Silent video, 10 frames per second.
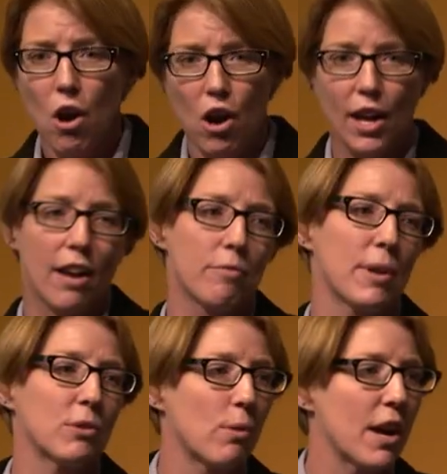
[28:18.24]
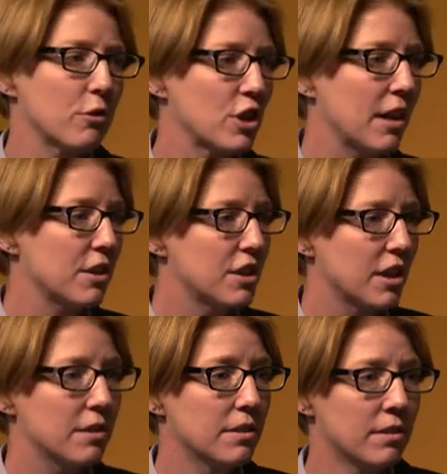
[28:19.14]
I have mental health
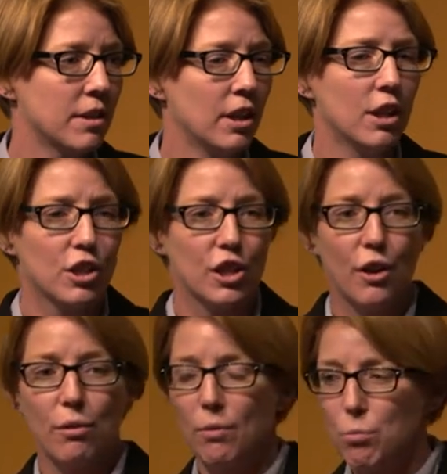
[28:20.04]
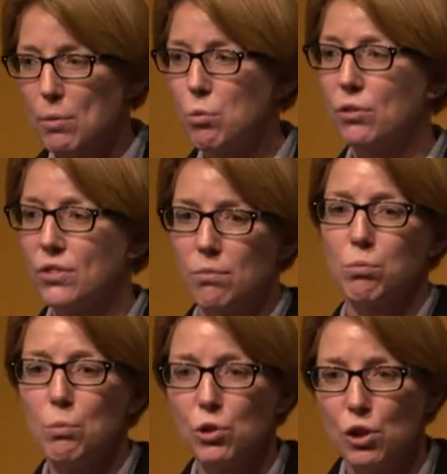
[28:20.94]
challenges. You know, we want,
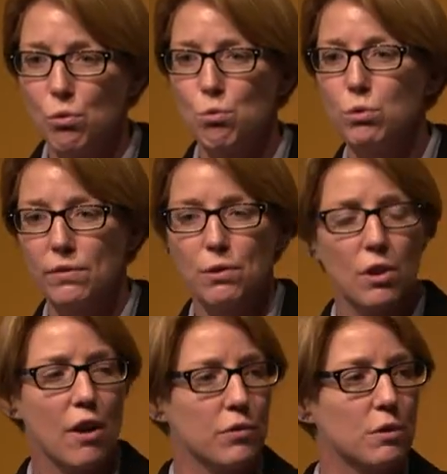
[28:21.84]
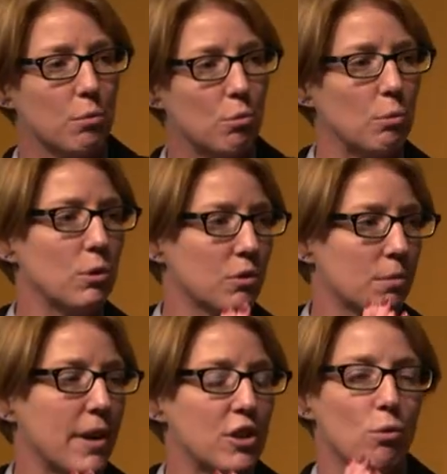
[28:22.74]
we want you all to feel comfortable. We want to
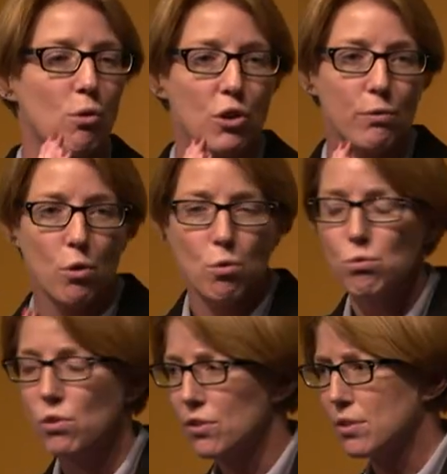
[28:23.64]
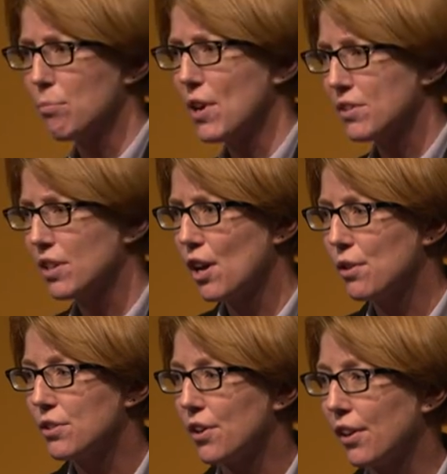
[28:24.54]
make sure you've all got somewhere to go
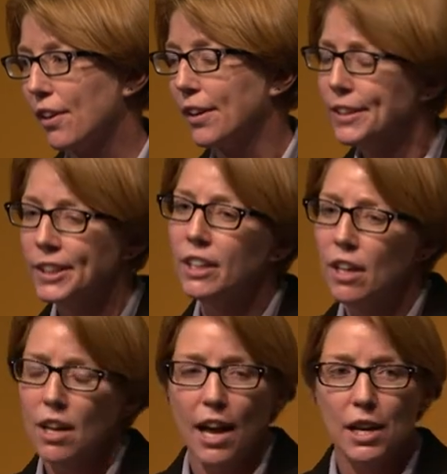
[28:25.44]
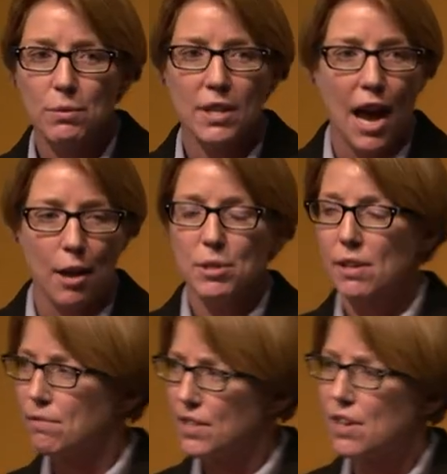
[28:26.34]
to. And it was
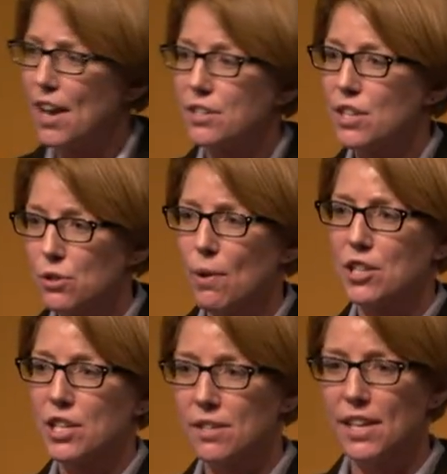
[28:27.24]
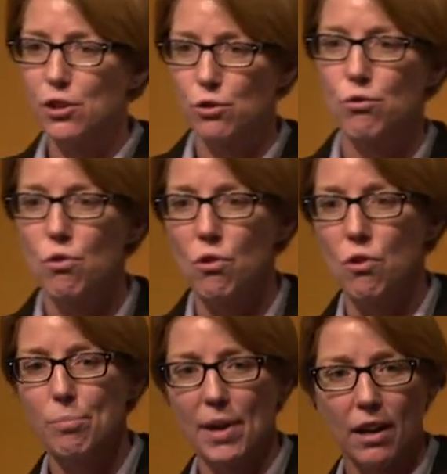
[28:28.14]
absolutely fantastic to actually see straw
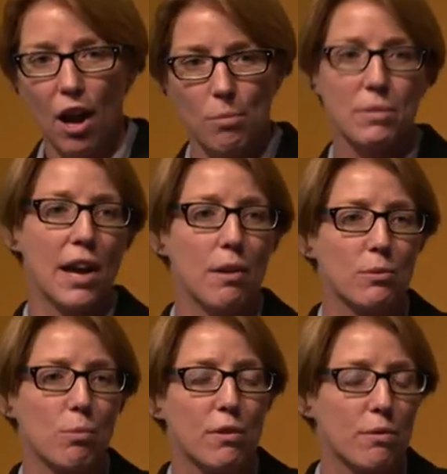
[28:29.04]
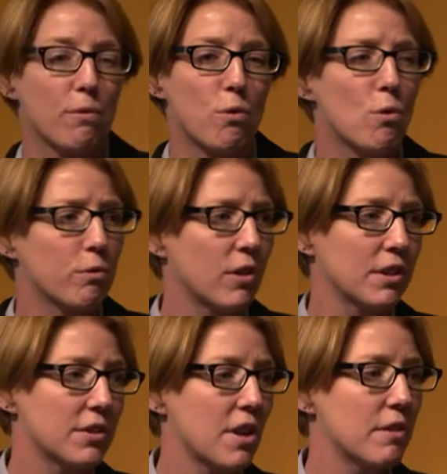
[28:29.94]
being up there as one of the
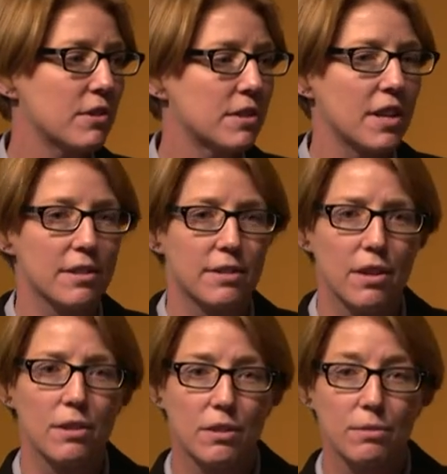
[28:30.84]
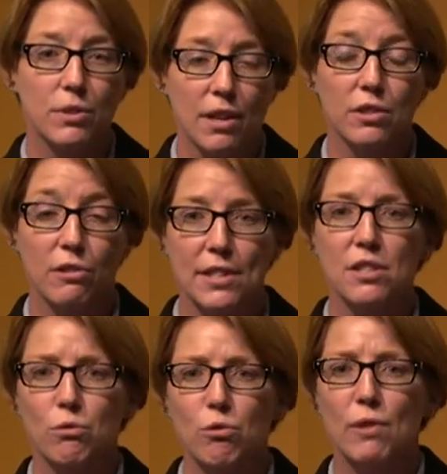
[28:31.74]
forefront services that, that
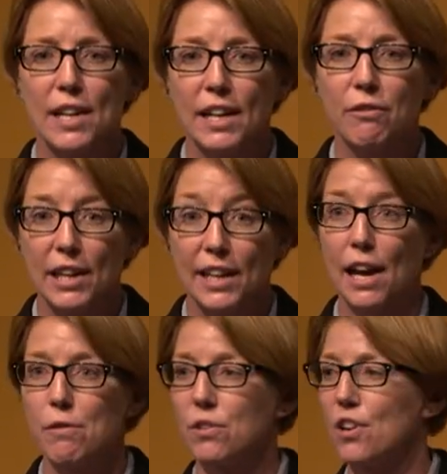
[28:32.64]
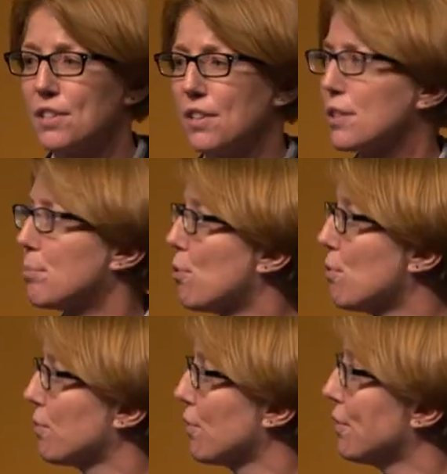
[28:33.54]
directors were really, really galvanising support
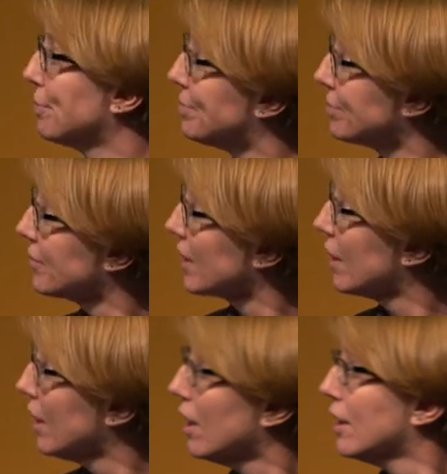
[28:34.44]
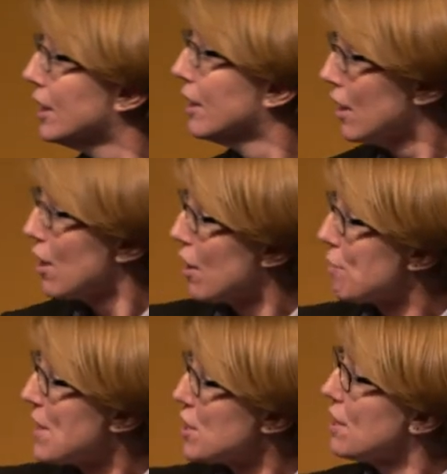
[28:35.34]
for. I've
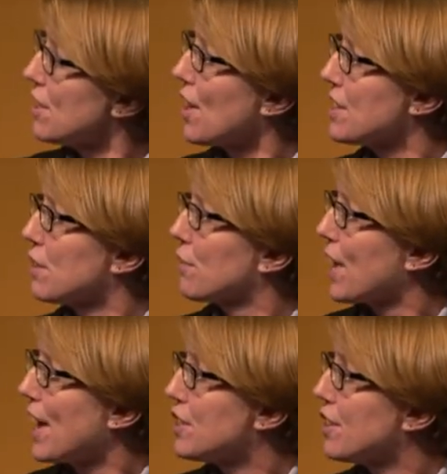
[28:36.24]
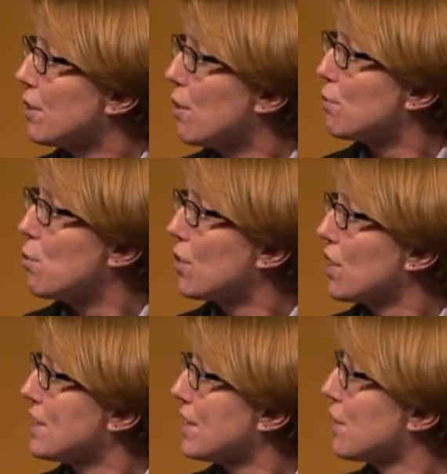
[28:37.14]
mentioned the identification of
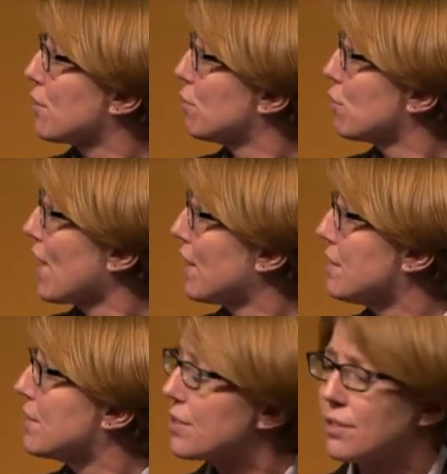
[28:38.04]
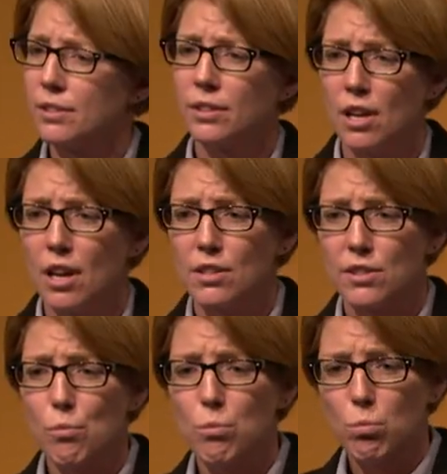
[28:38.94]
organisational trends.
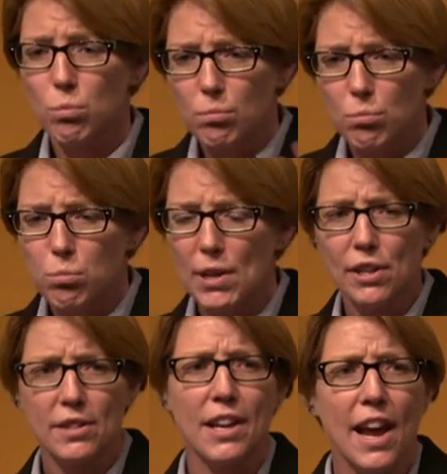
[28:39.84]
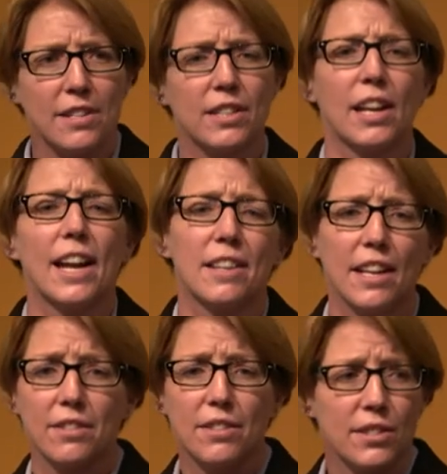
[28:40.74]
So we could then escalate
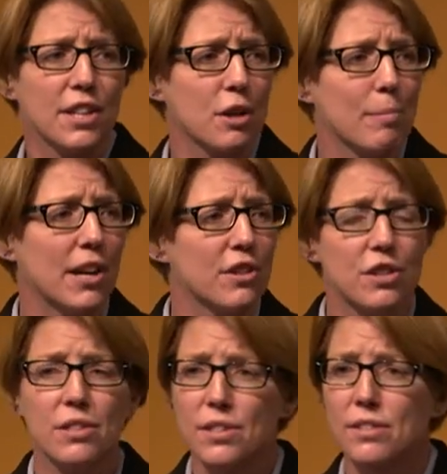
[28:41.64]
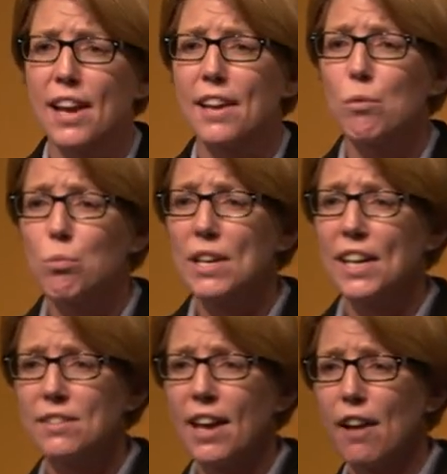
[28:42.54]
these to senior managers to say that we
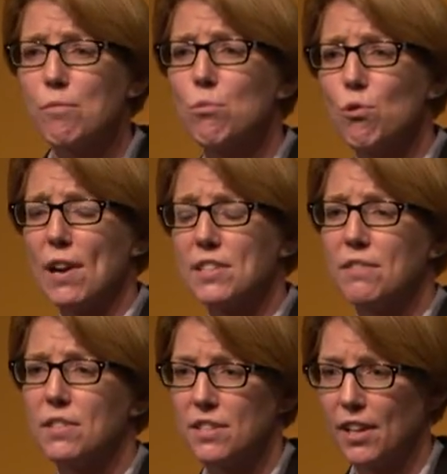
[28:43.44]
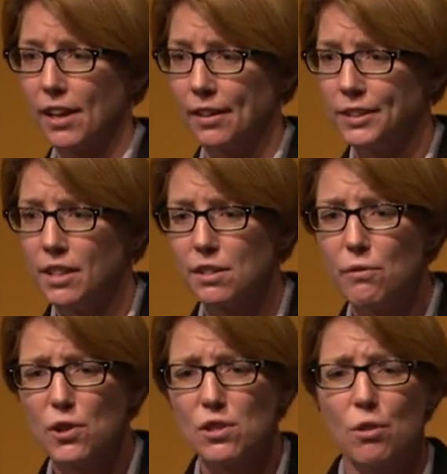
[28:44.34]
need to have more activity. So
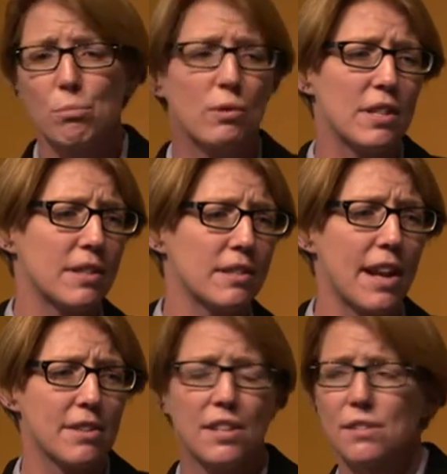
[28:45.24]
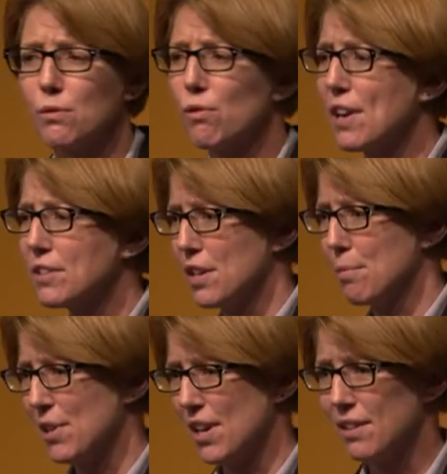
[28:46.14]
for example, with the dyslexia dyspraxia
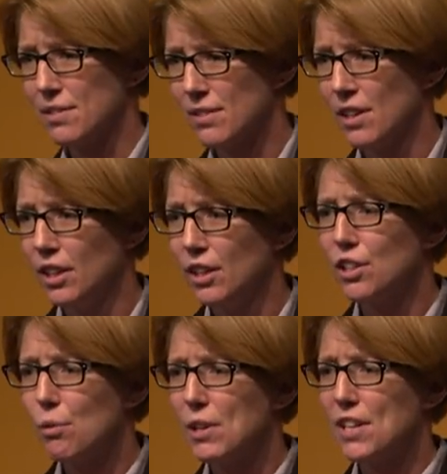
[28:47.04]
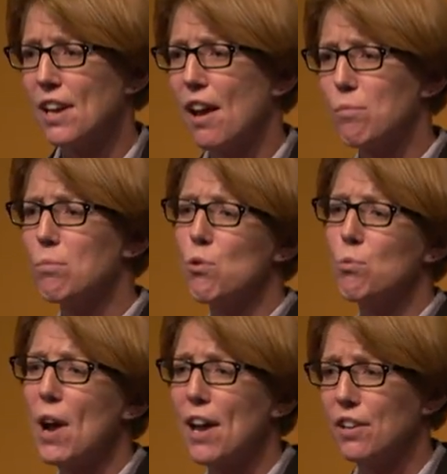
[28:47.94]
piece, you know, we need to have more
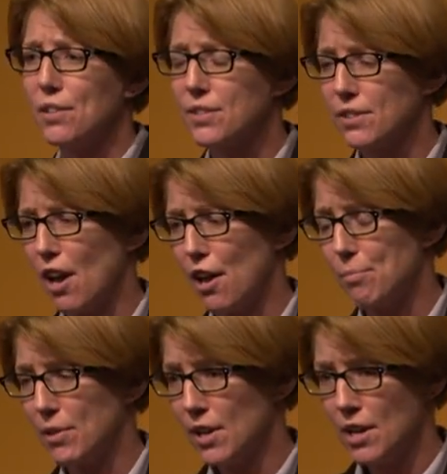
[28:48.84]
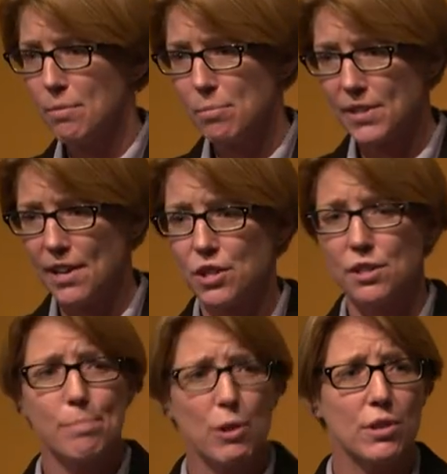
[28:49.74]
awareness um, sessions
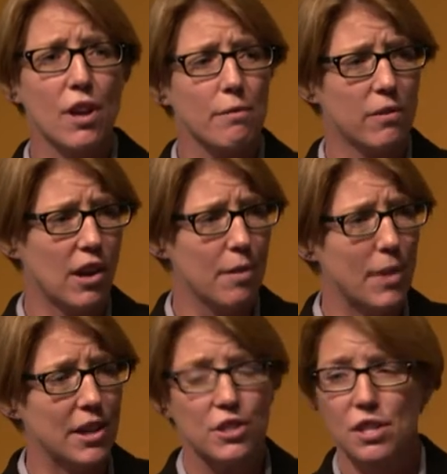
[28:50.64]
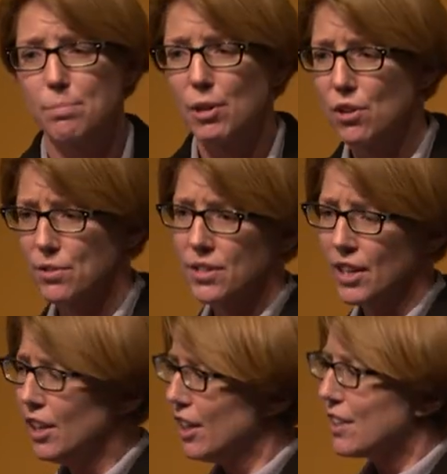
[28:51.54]
built up for line managers because
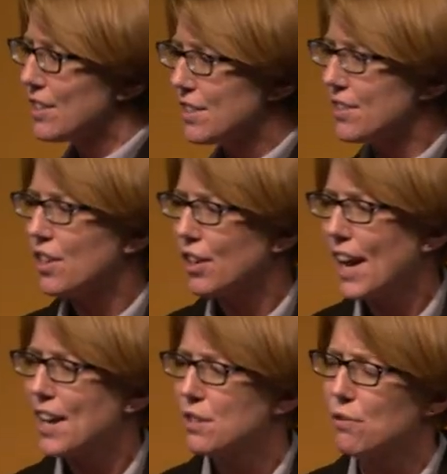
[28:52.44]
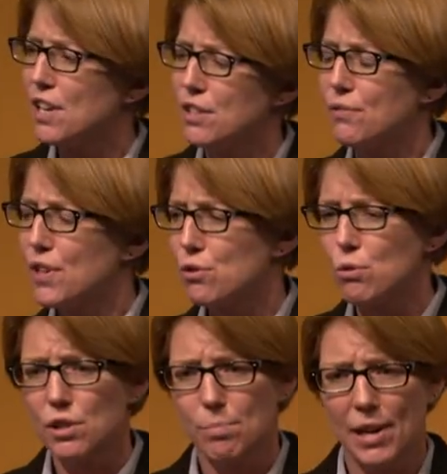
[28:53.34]
this isn't the case of an individual
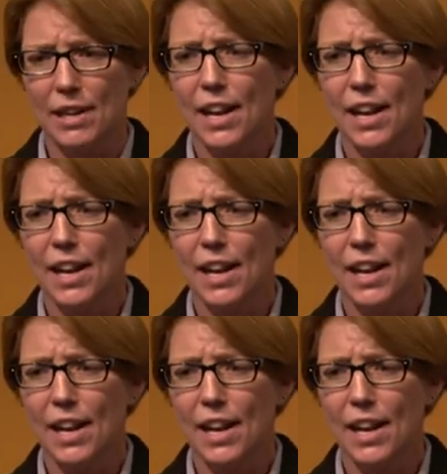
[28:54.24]
who's been